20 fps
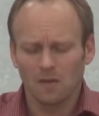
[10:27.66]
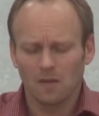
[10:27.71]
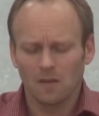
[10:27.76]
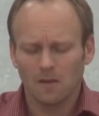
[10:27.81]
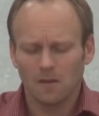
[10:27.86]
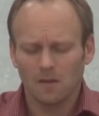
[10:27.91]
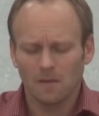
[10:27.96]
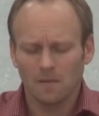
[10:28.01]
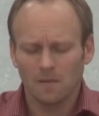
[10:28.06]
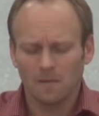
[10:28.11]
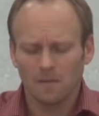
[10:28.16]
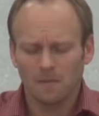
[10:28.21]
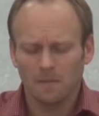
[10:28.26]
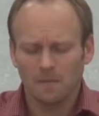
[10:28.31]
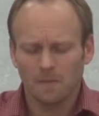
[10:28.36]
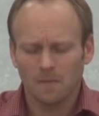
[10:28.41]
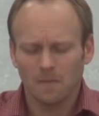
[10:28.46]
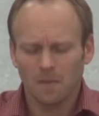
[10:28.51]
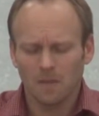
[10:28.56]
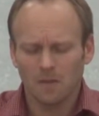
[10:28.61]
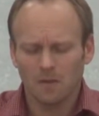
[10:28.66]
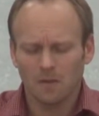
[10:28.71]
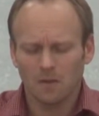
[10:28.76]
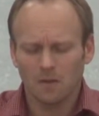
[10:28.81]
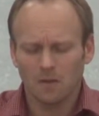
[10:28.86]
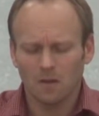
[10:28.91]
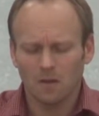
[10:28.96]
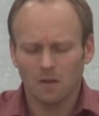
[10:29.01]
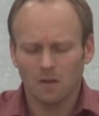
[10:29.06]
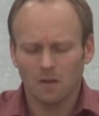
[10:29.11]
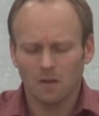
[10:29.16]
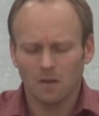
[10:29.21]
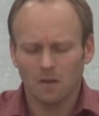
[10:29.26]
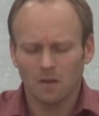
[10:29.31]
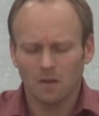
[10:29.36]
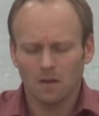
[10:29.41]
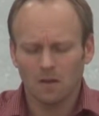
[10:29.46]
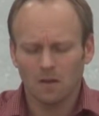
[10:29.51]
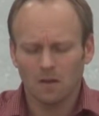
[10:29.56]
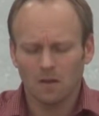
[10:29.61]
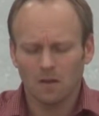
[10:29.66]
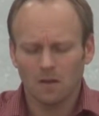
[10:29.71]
Nothing is said.